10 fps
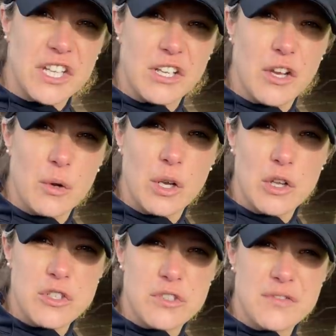I know
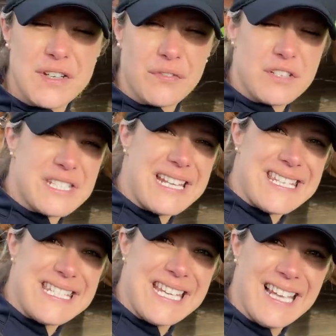lots of different
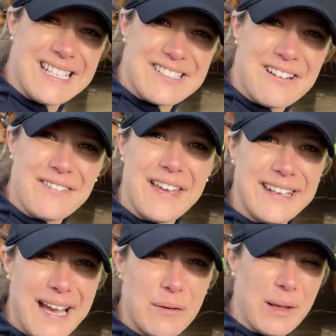snazzy colours are out there
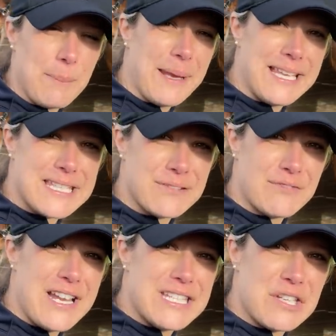now, like pinks and
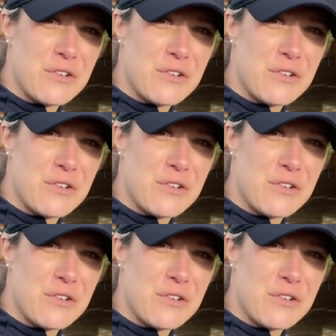reds and